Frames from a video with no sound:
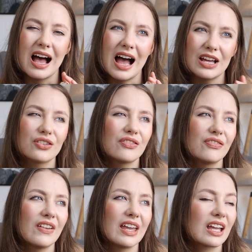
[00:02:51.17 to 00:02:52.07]
I
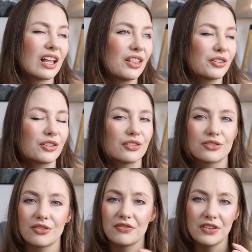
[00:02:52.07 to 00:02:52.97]
don't think a
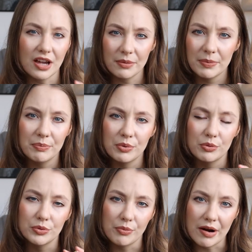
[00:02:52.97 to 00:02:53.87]
lot of young people
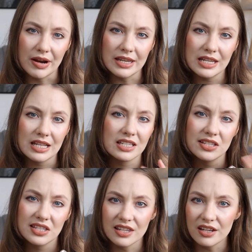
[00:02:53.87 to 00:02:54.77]
would wear it. It's a
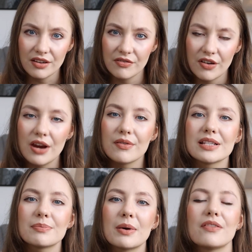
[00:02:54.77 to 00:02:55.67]
stunning
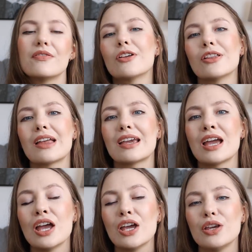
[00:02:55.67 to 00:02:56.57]
fragrance, but I feel like
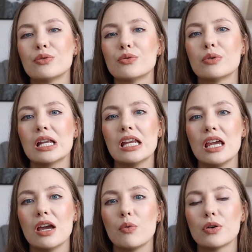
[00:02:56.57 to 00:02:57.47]
you'd
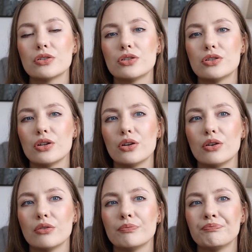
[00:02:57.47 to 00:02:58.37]
really want
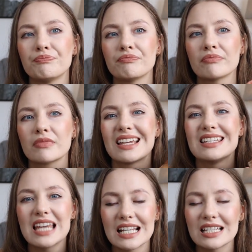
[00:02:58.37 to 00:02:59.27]
to
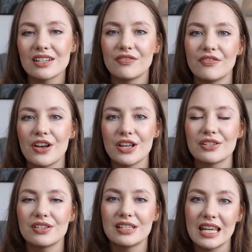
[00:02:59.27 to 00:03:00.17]
test it first to